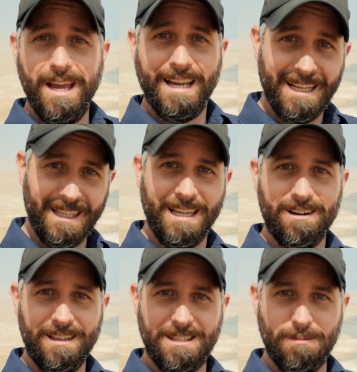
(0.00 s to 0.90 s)

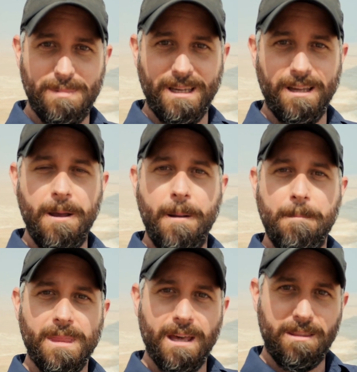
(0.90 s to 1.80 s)
clearly to be
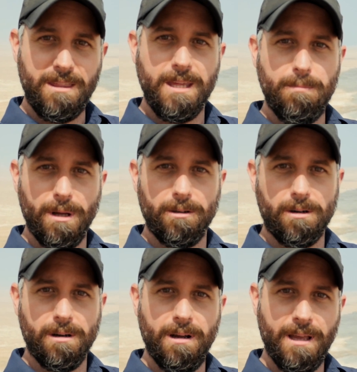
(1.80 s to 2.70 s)
the
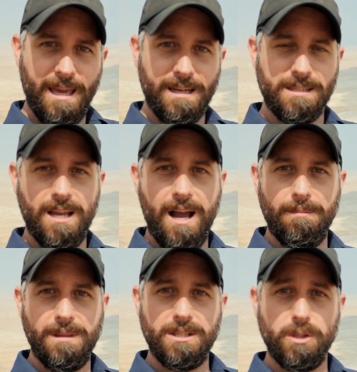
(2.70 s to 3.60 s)
builder in his
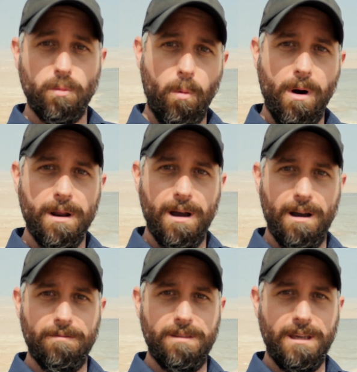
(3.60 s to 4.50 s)
time. This is one
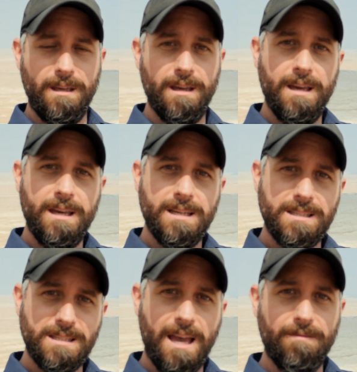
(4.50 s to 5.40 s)
of the
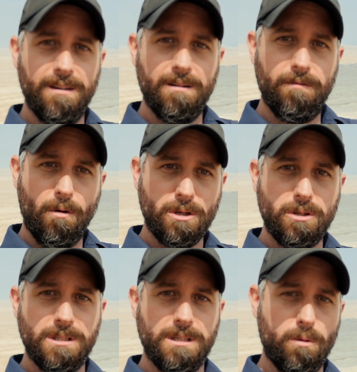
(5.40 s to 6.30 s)
7
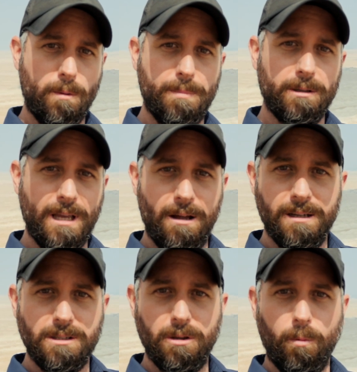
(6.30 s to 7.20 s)
fortresses that were built out
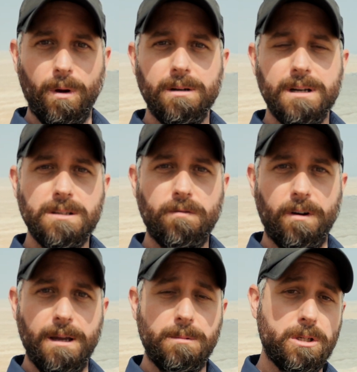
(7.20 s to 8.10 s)
into the wilderness for
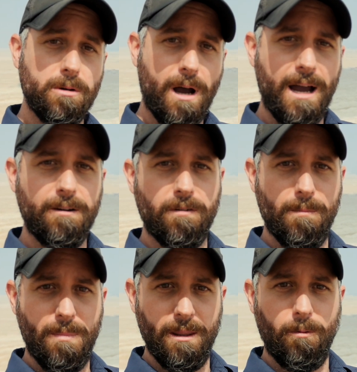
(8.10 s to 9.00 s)
him to hide
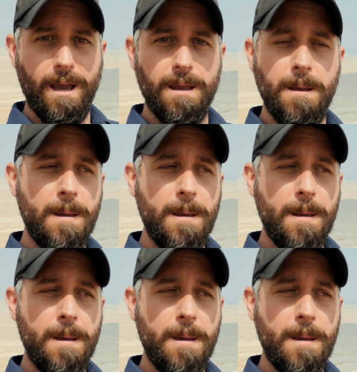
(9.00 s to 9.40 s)
from, by the way.